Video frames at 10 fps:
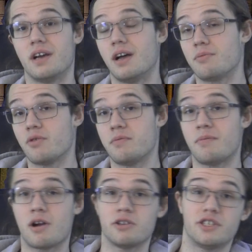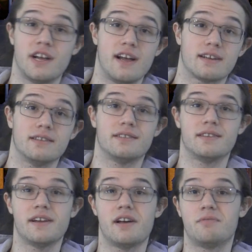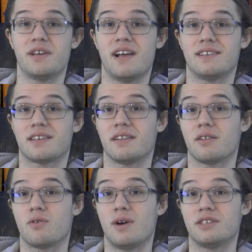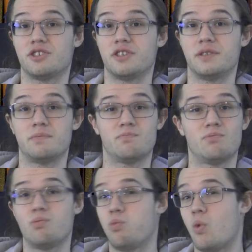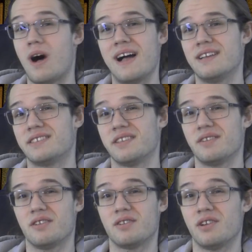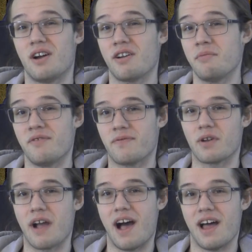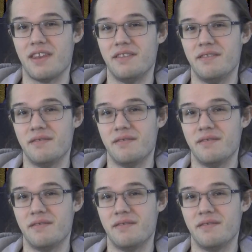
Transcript: I'm Rubin Marshak, and today I'll be asking the question why isn't there a good argument for God?